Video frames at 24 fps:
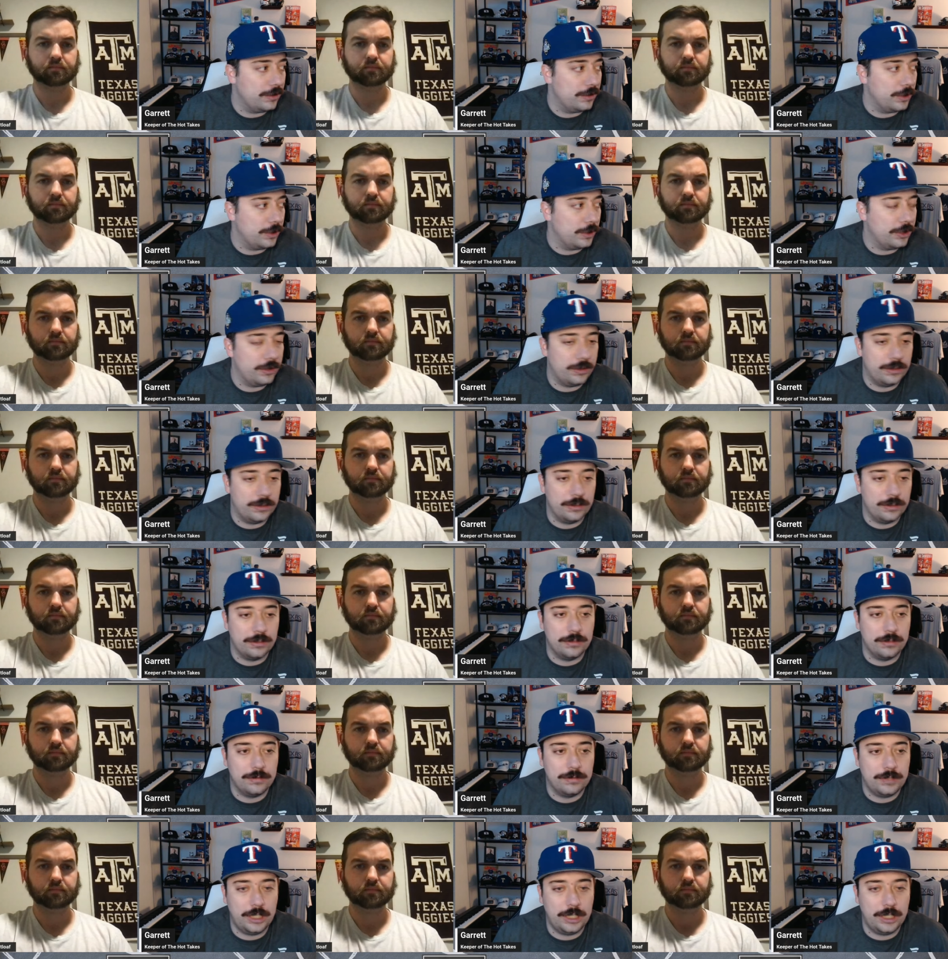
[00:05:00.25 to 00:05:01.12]
Speaker 1: where do
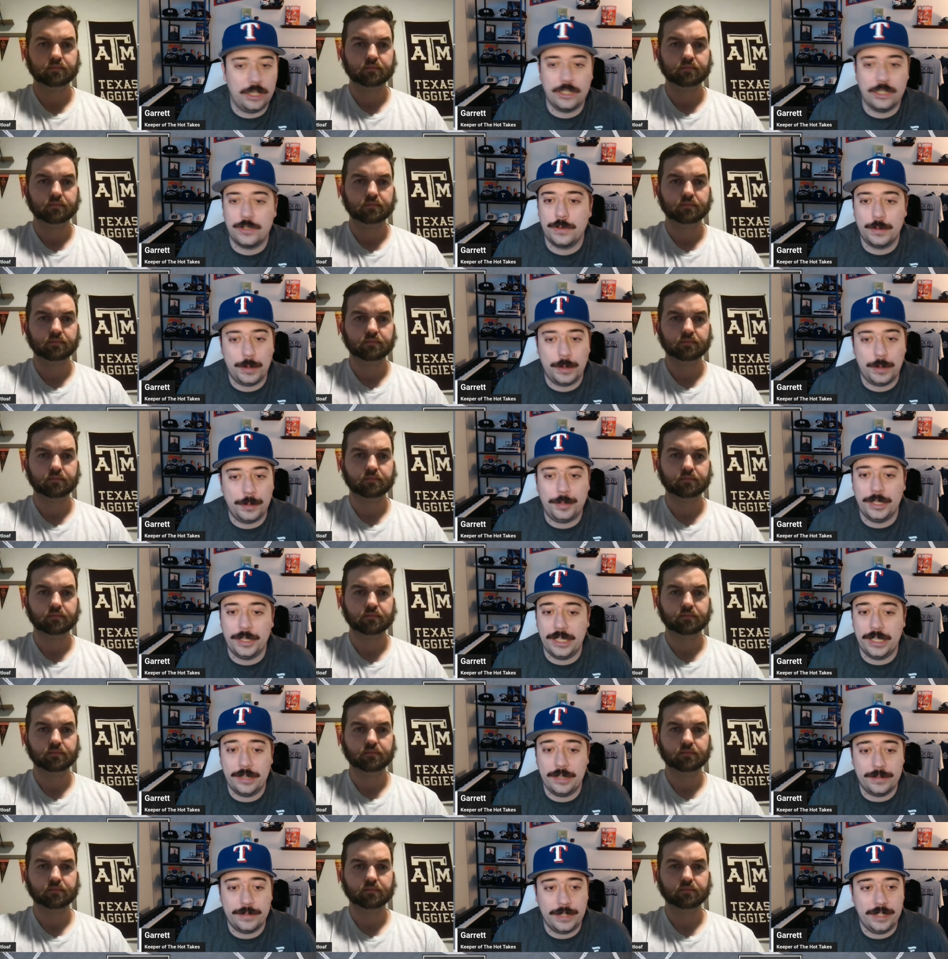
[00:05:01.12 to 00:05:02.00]
the college football
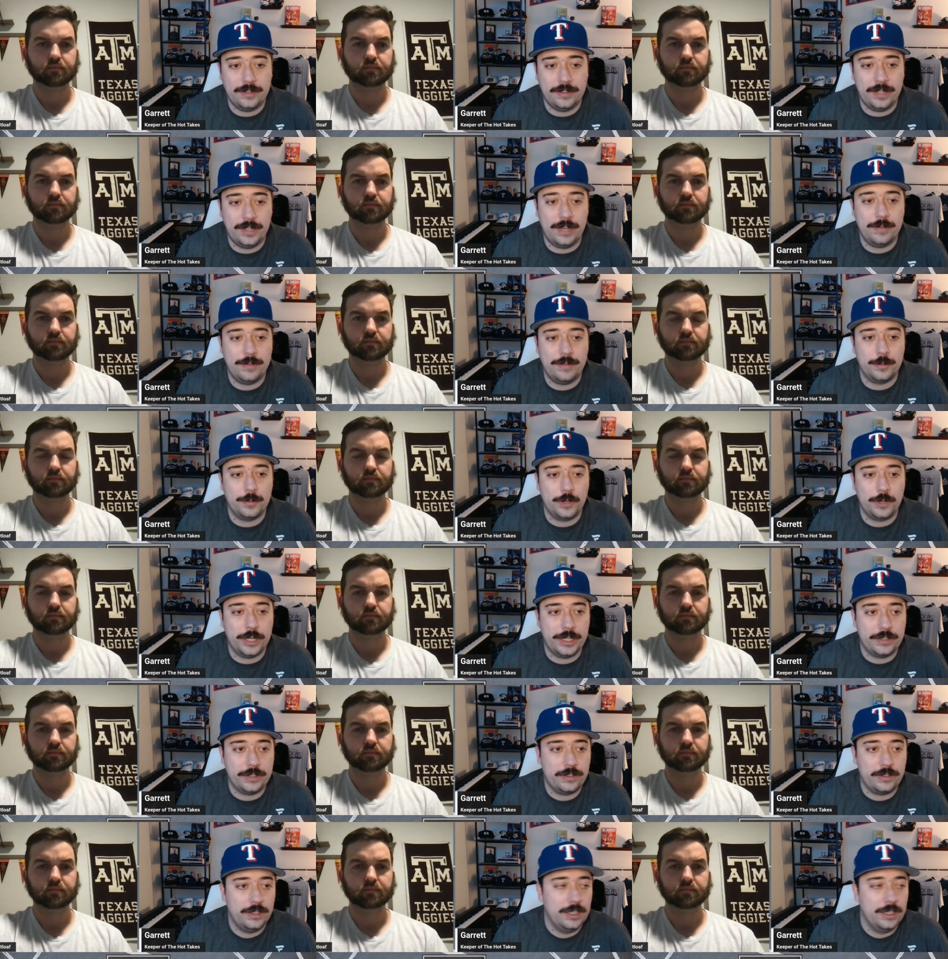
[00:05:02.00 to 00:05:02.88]
playoff guys have them
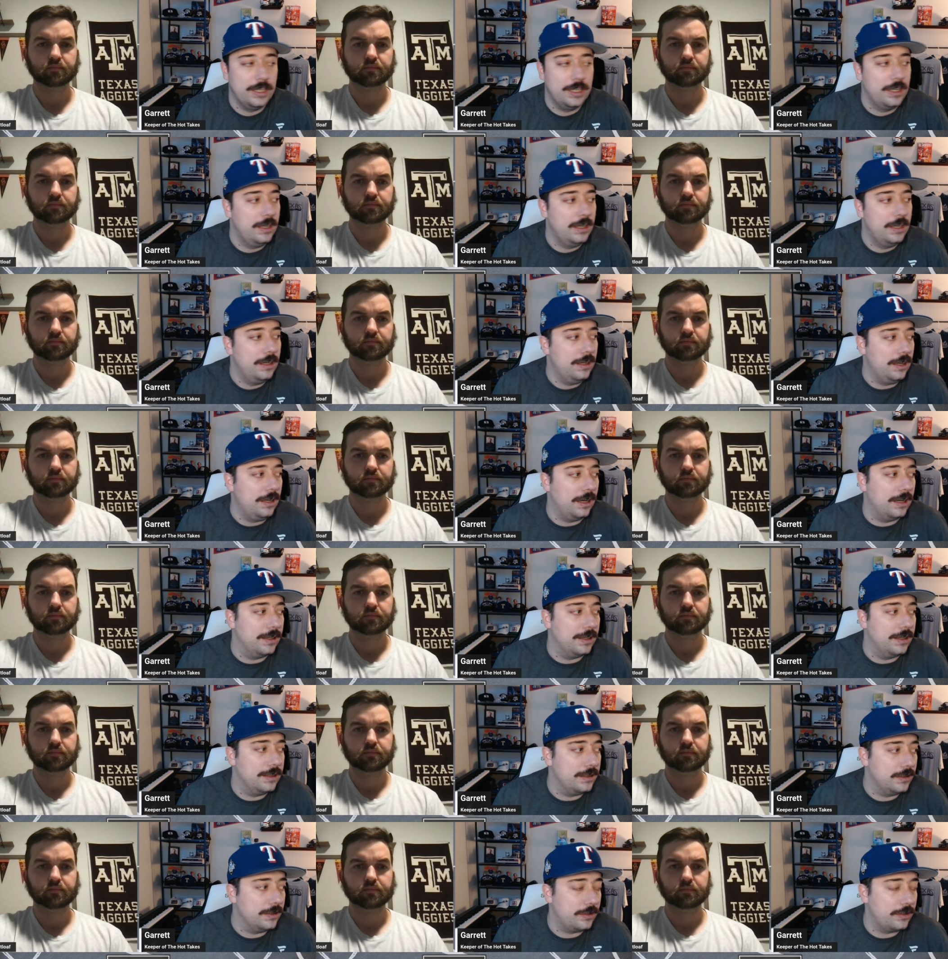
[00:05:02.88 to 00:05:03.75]
ranked?
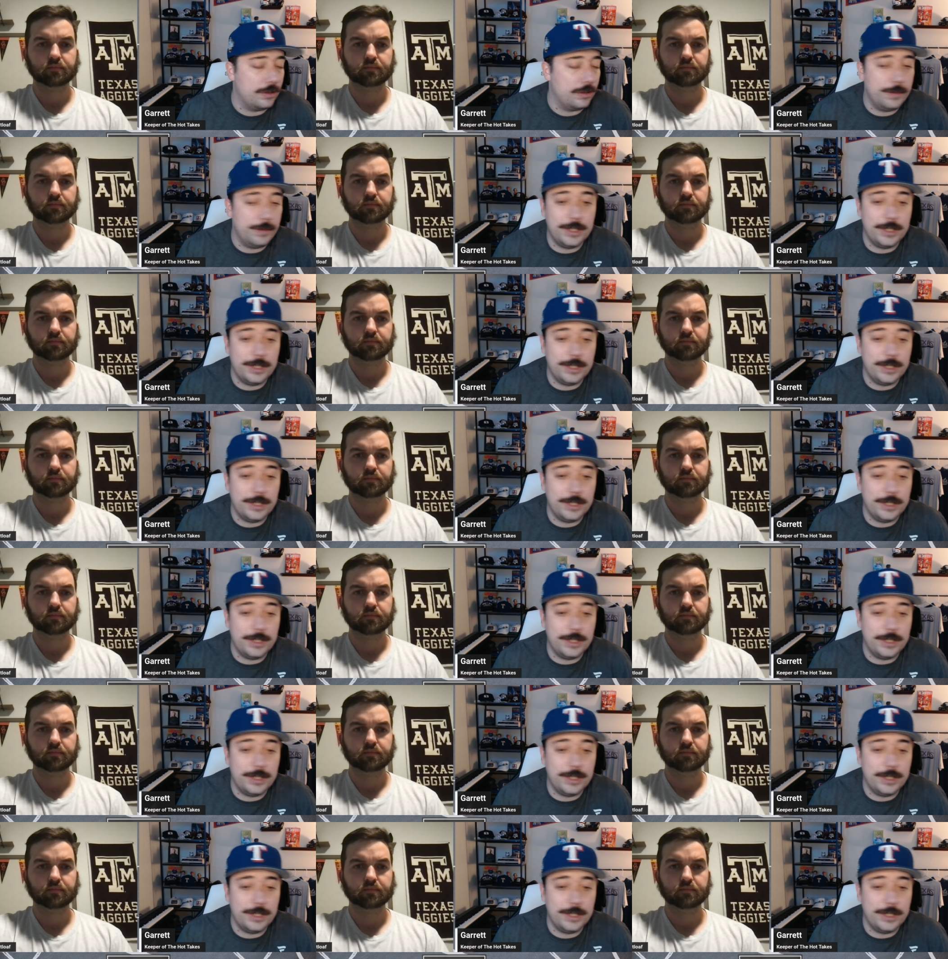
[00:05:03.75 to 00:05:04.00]
Uh, it's going to be